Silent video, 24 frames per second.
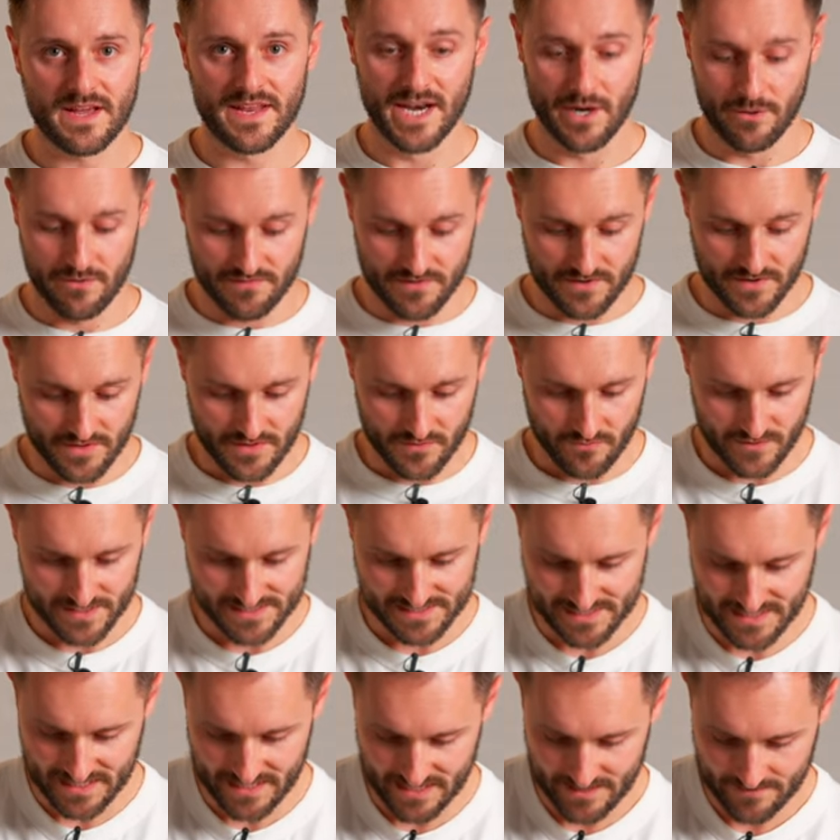And now we've got the
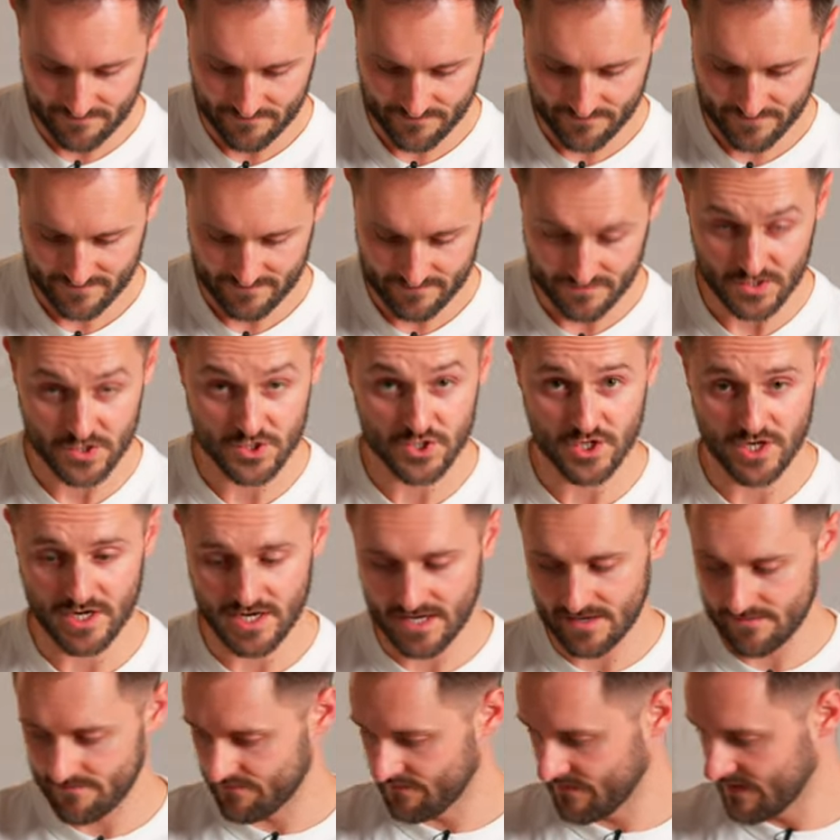whiskey, the
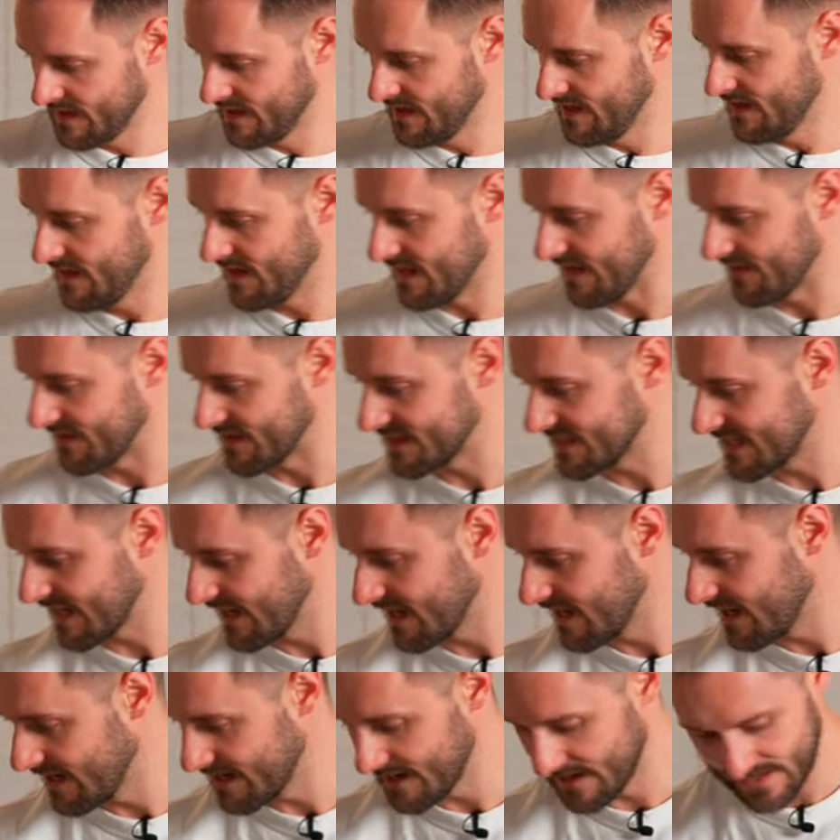sugar, and the
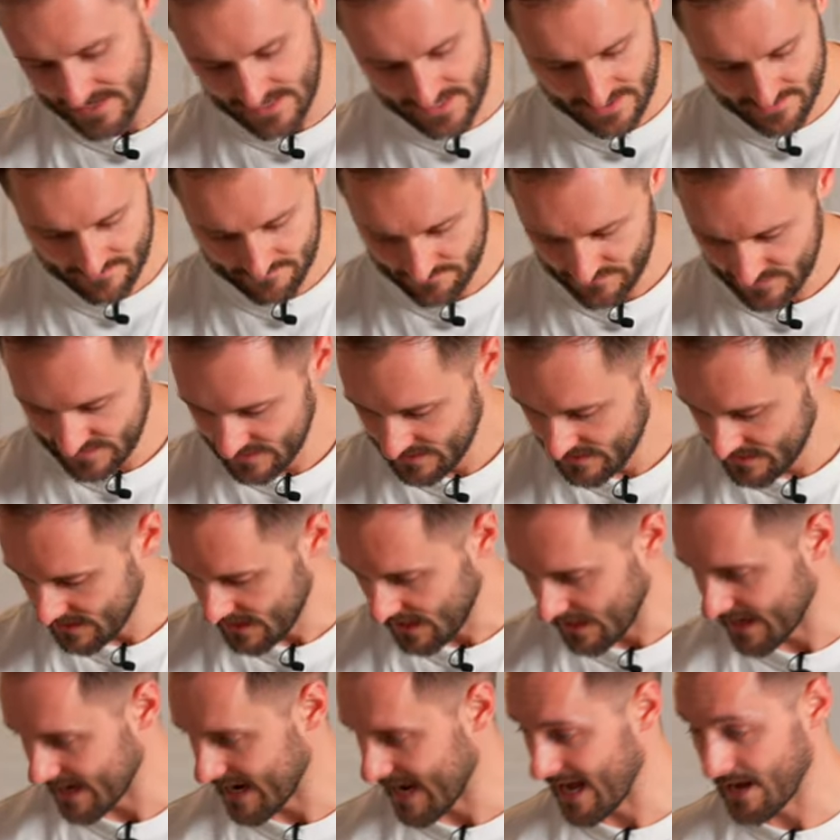saline in here.
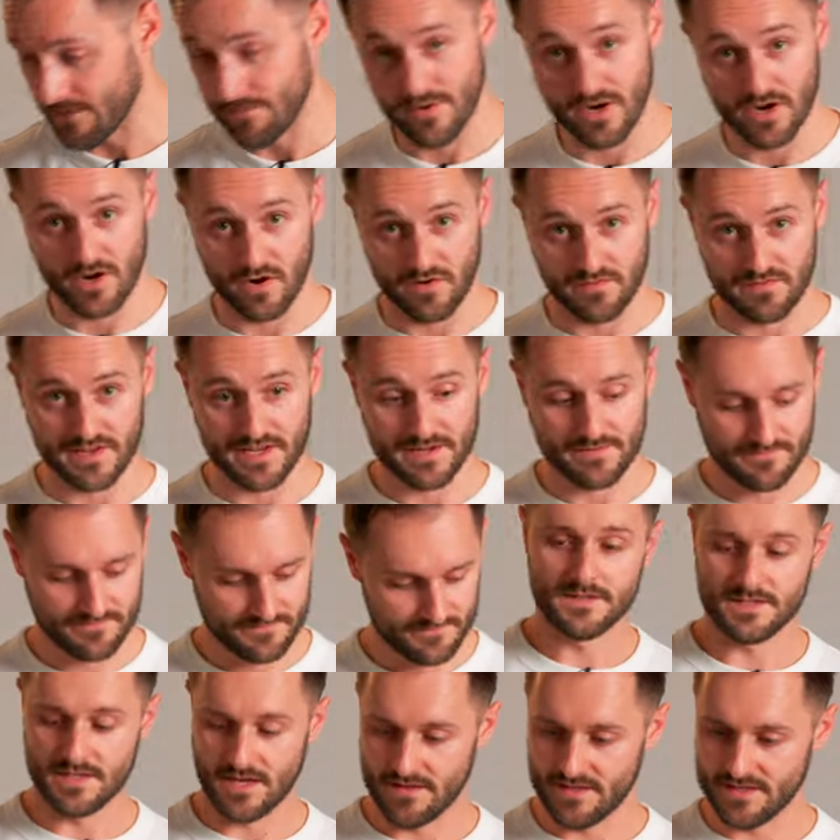I'm gonna add my coffee.
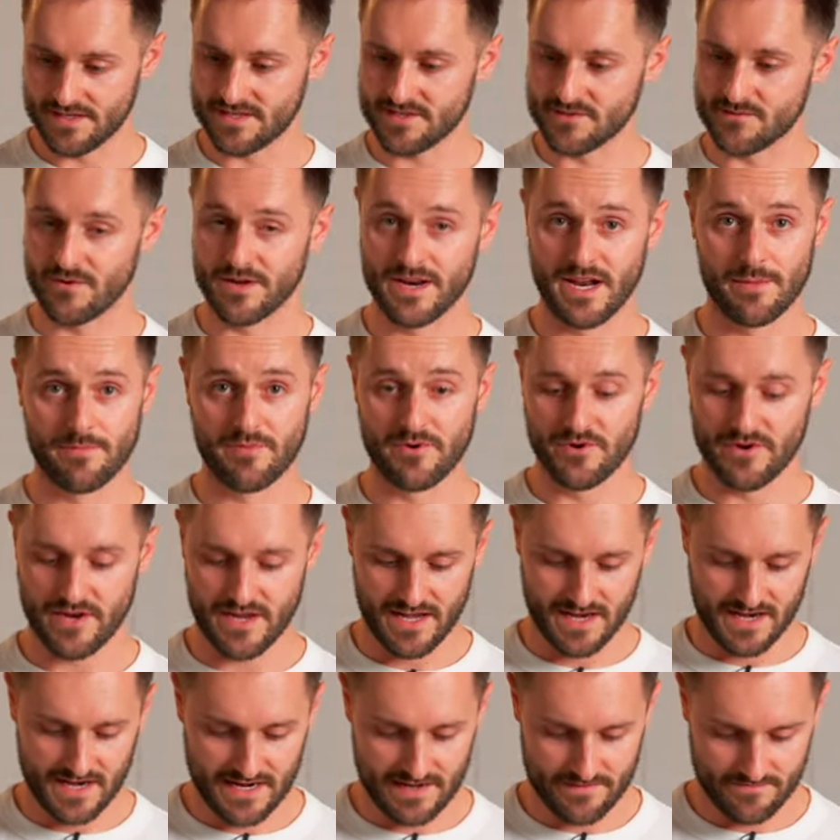So this is one I brewed
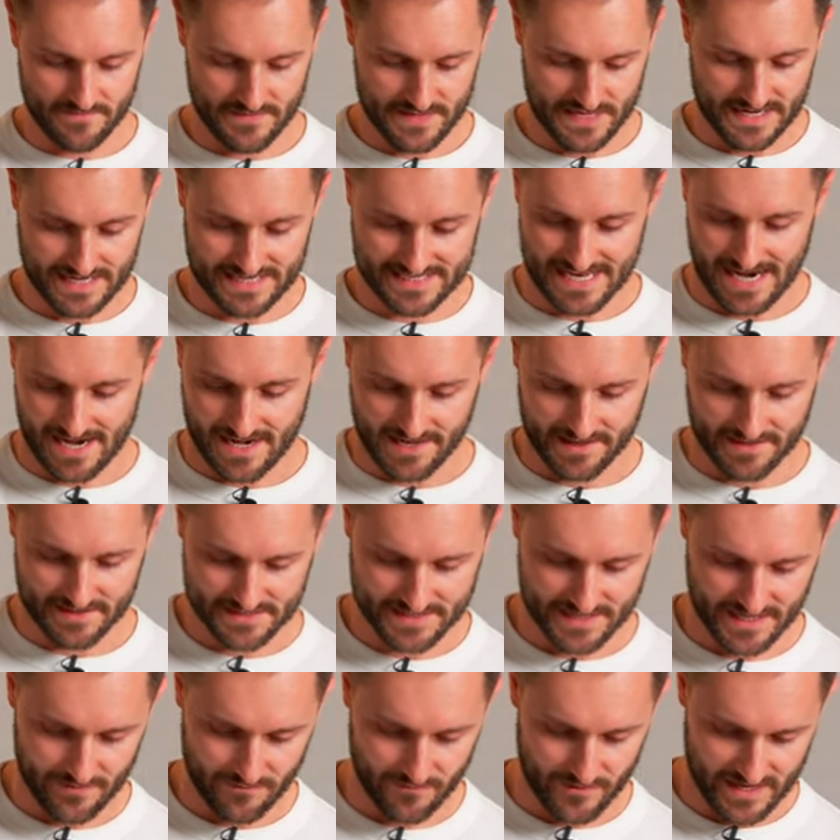earlier in exactly the
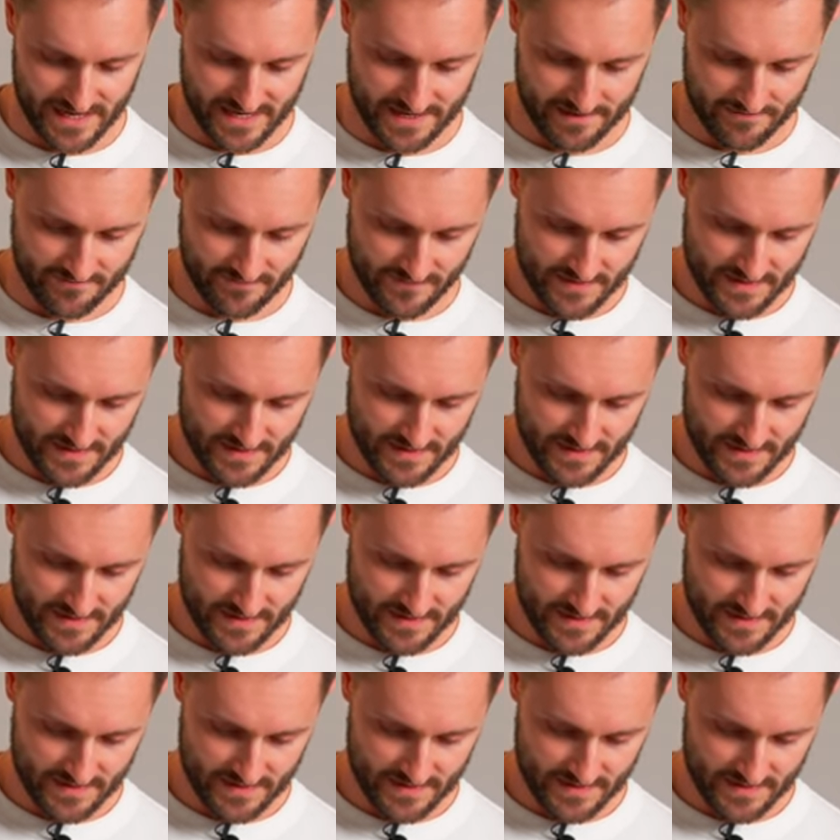same way,